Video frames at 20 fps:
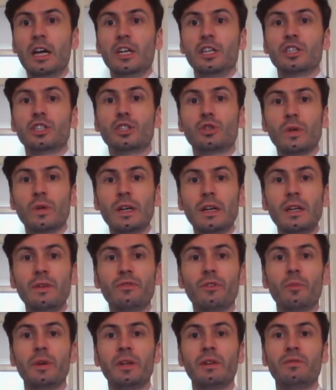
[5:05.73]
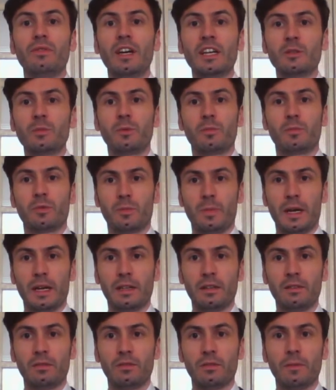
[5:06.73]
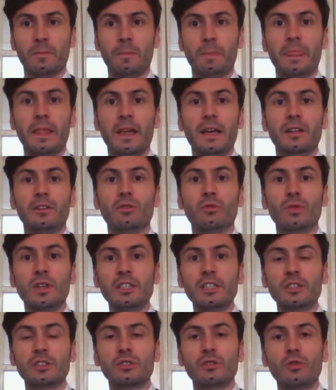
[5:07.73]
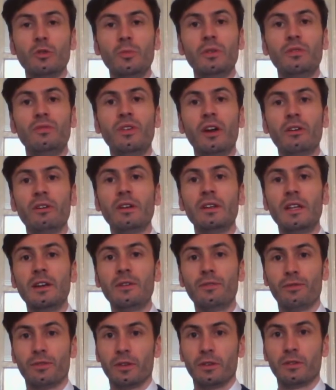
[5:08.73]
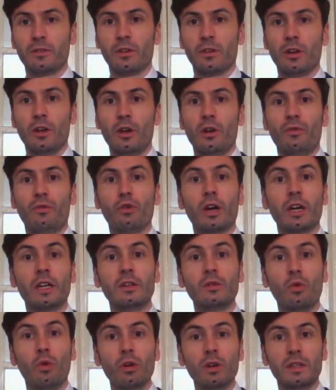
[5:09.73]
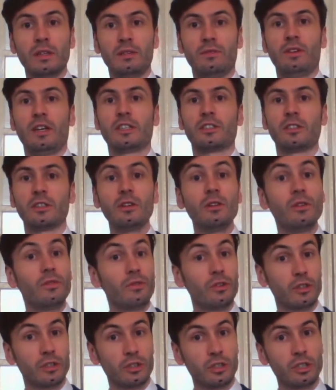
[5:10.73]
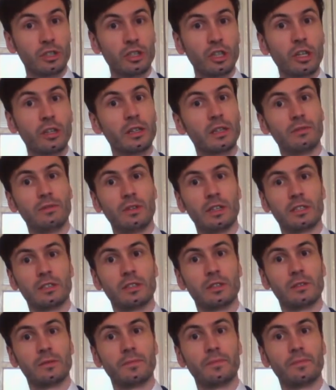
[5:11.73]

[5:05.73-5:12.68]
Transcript: Strictly from an investment perspective, the risks could be very different for a northern investor versus a southern investor.